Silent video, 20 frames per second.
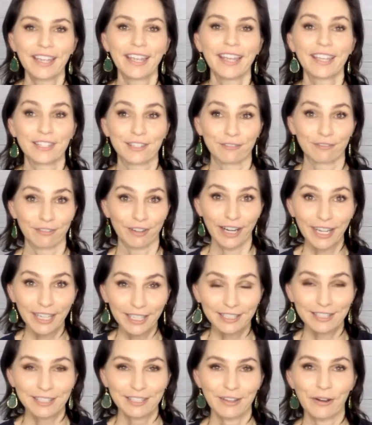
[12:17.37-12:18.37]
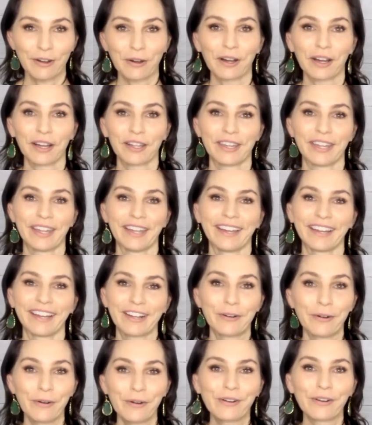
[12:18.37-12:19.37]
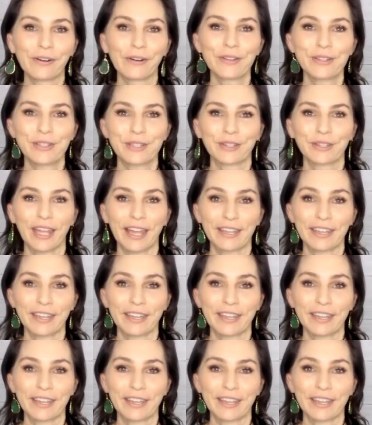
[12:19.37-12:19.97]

is ranked on Google, so that